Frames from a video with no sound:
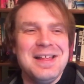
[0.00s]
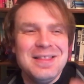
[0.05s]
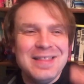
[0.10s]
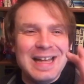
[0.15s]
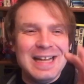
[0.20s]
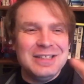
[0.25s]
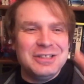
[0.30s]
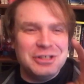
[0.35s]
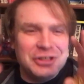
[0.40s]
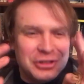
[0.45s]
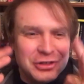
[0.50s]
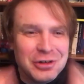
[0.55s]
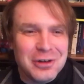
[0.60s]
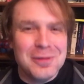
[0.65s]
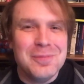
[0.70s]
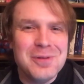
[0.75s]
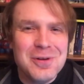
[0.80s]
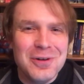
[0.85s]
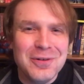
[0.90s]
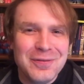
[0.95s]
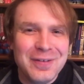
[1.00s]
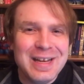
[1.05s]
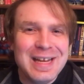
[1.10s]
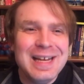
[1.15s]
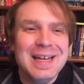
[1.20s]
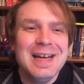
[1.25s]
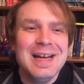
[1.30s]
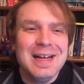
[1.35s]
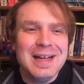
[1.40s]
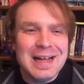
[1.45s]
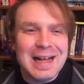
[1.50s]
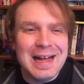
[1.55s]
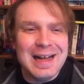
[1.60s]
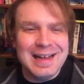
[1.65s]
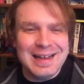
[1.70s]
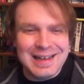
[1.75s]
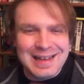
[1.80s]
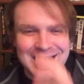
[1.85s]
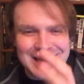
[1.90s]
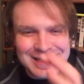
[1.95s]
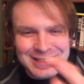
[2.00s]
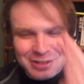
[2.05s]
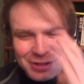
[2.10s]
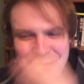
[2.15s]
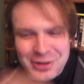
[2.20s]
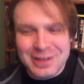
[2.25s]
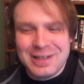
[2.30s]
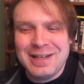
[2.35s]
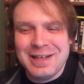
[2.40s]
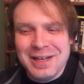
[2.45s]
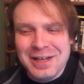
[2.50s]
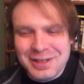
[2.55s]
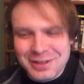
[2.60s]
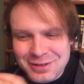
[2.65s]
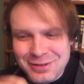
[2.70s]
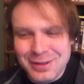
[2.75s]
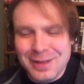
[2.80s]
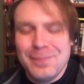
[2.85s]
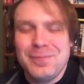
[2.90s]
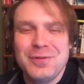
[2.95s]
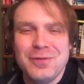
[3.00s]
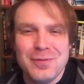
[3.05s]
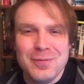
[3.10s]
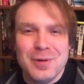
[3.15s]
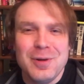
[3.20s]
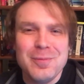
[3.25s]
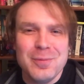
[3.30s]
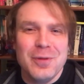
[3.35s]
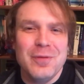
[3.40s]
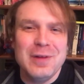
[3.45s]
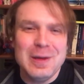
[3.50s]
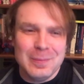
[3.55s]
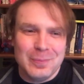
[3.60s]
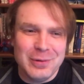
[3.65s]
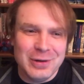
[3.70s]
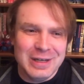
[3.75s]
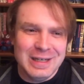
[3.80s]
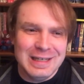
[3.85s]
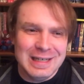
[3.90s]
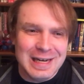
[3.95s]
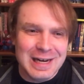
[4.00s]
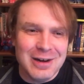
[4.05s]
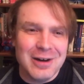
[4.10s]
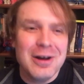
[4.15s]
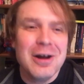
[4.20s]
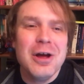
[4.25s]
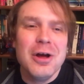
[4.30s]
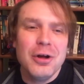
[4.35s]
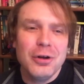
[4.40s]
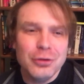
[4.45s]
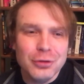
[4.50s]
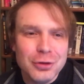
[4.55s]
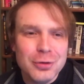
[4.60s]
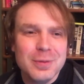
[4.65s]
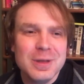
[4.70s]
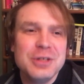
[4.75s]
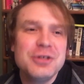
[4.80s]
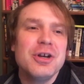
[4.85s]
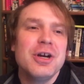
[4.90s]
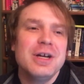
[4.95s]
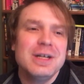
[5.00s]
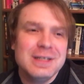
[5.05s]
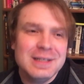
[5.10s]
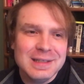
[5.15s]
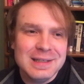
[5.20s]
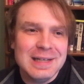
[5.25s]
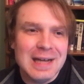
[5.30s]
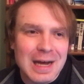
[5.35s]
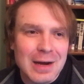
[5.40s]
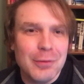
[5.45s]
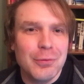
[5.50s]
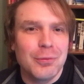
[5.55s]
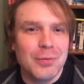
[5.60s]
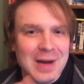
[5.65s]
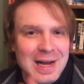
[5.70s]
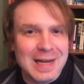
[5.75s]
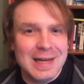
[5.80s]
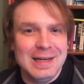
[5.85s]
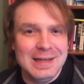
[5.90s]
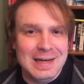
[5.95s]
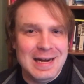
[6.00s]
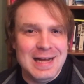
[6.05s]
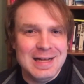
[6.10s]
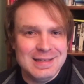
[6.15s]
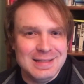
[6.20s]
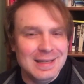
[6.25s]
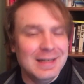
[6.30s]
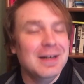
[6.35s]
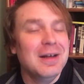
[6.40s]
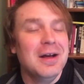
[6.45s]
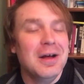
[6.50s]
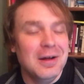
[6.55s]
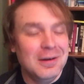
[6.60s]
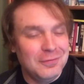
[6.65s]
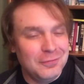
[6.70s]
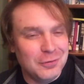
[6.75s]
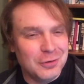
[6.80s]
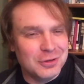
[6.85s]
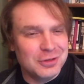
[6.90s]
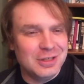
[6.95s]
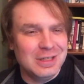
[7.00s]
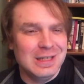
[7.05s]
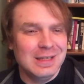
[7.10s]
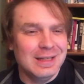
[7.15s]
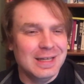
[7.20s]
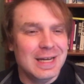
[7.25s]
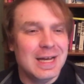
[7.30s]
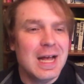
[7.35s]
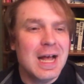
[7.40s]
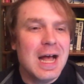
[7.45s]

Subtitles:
That's your movie. I took clips from your movie and put it in here. Lubitsch did not recognize it, unfortunately.